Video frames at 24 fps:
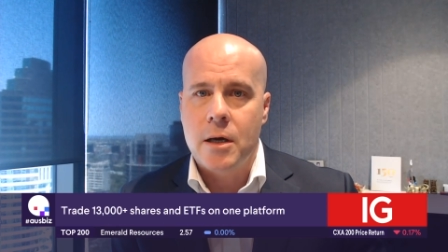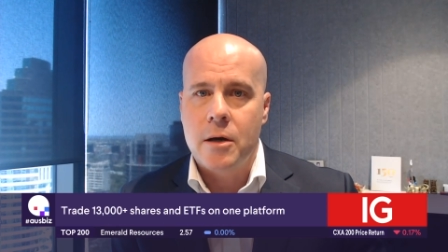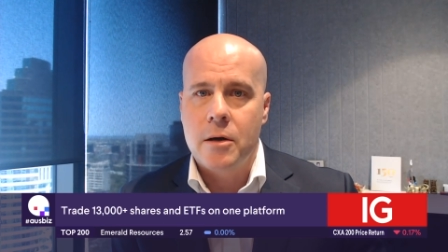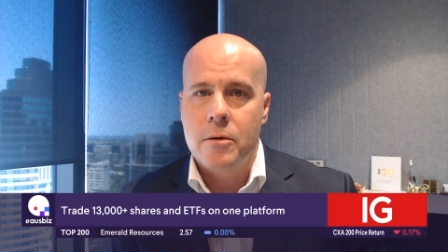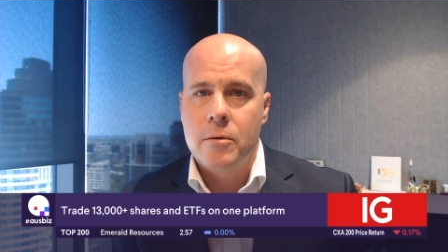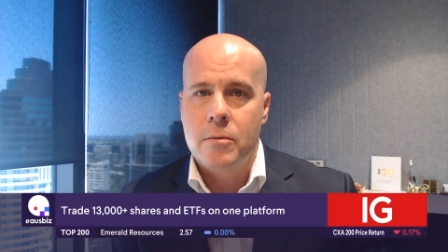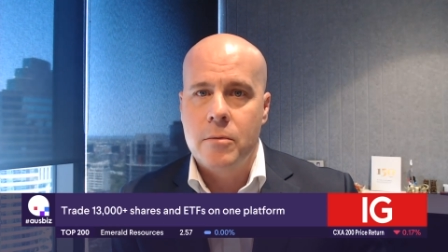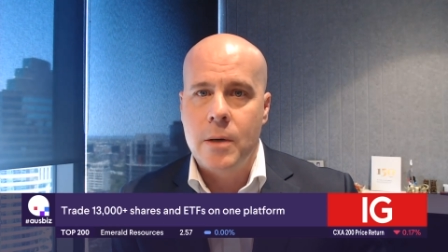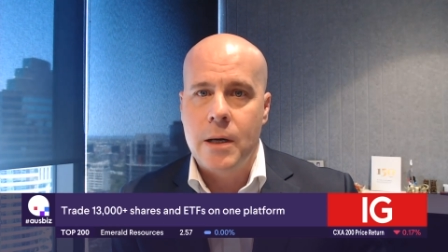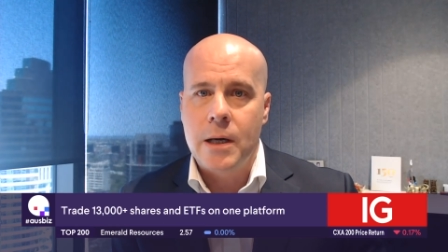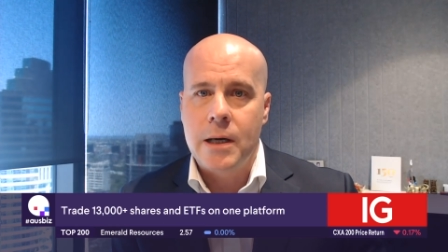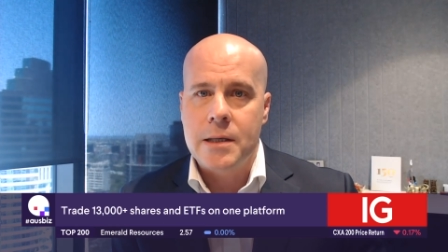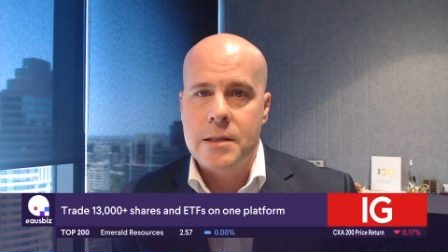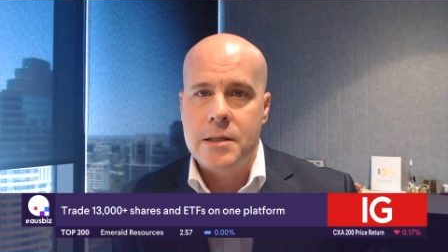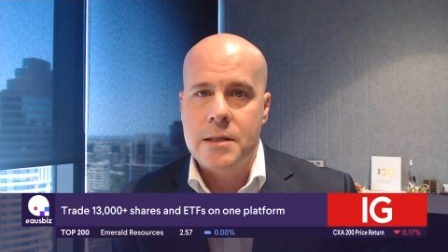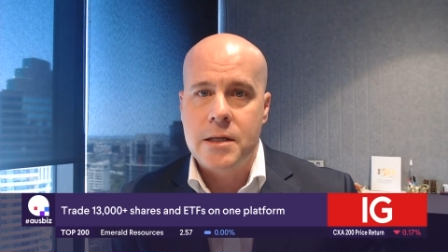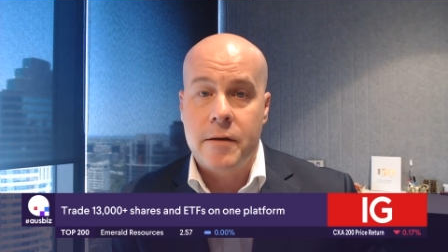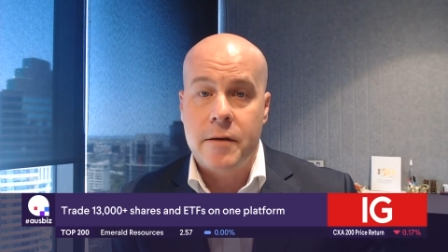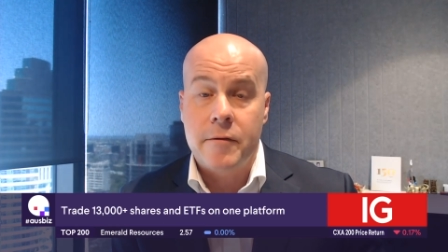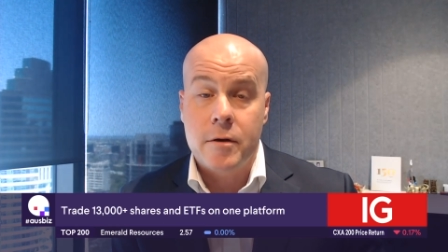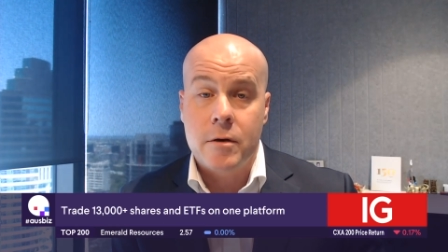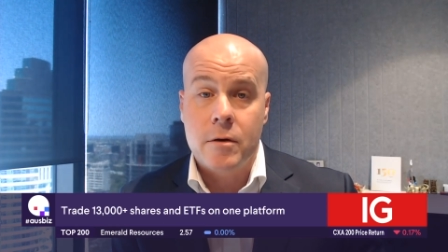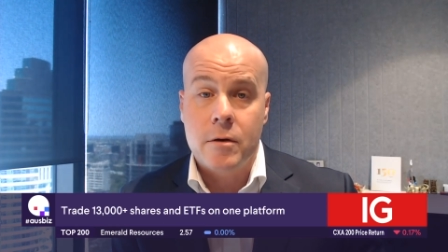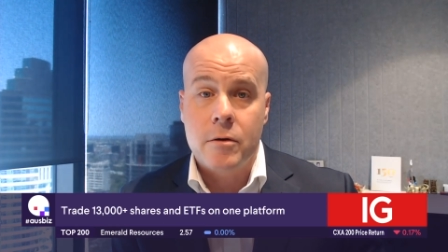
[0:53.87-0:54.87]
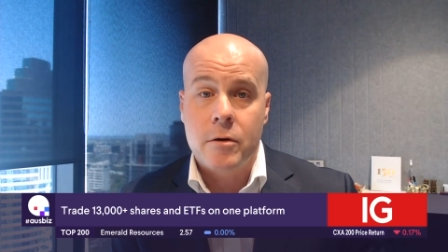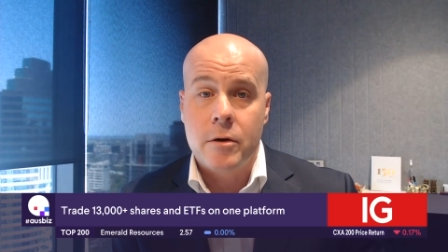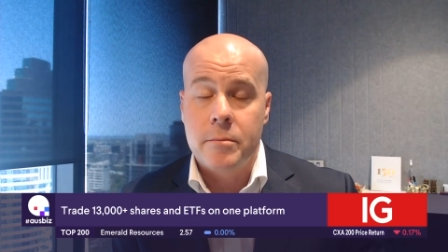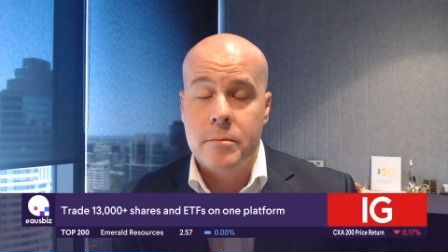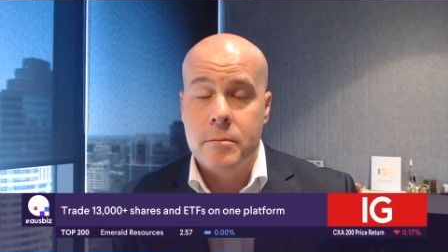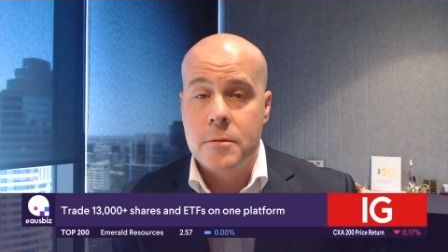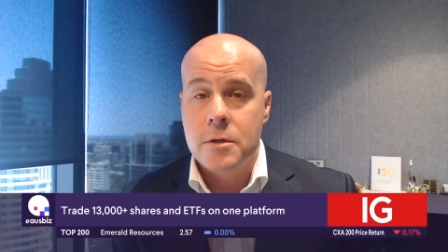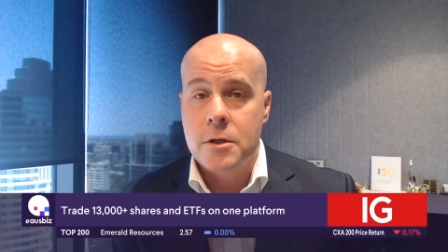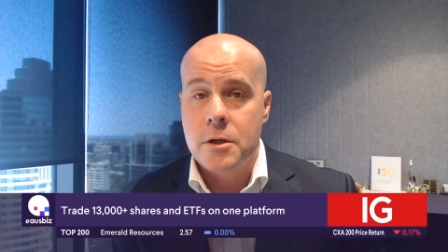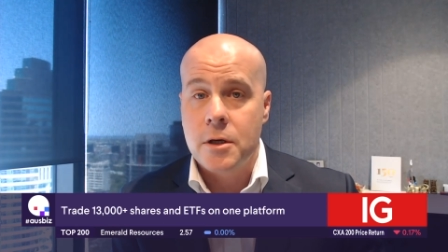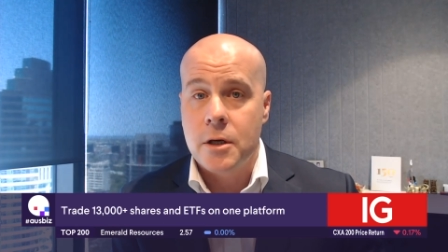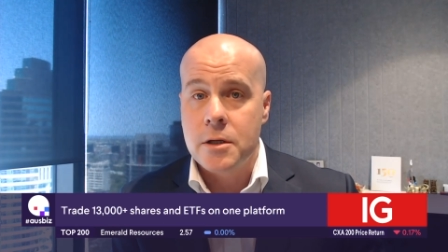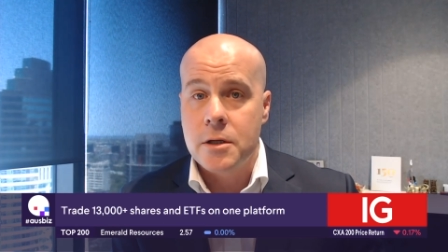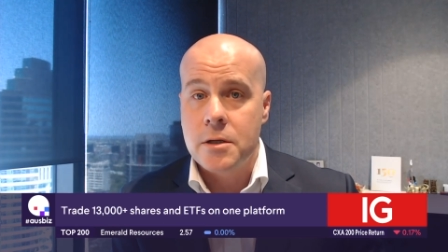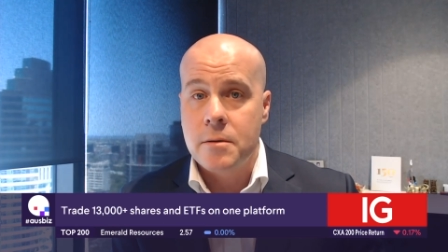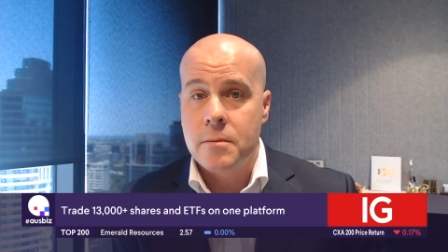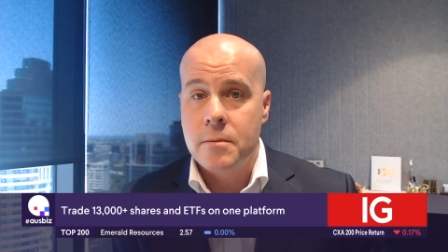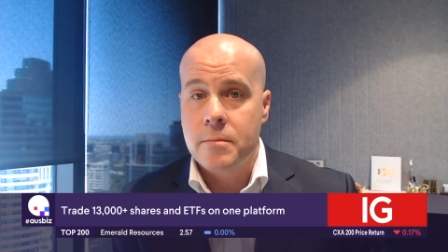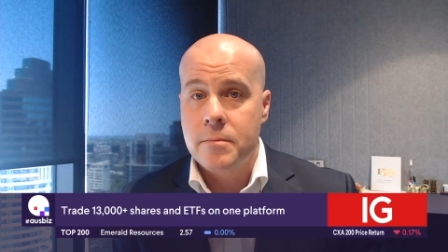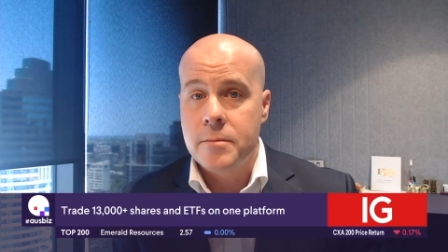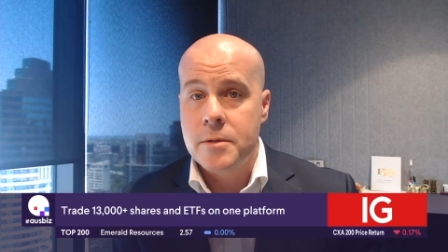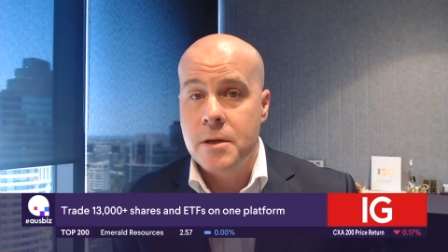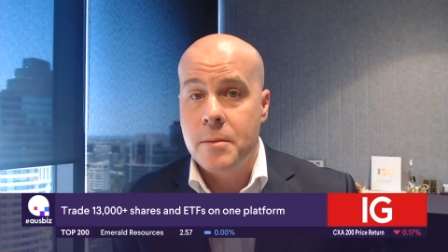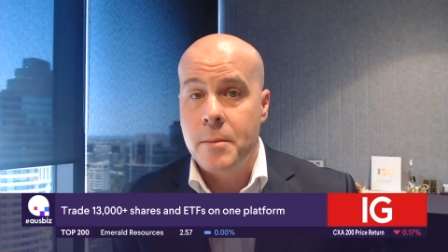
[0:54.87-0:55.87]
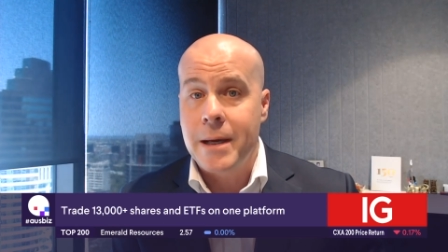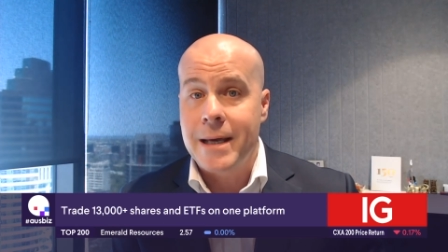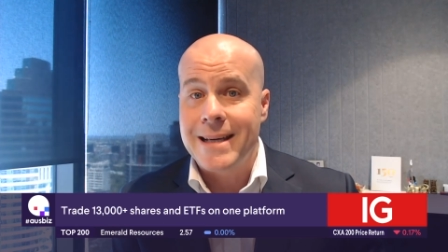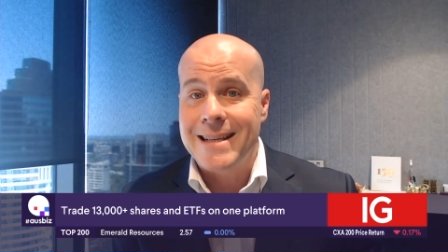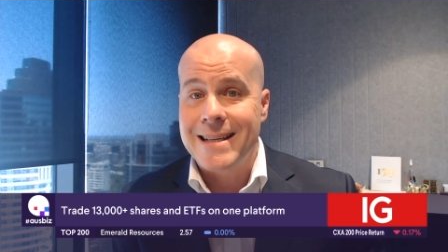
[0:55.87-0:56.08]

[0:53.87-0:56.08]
ago, uh, Seven Group tried to,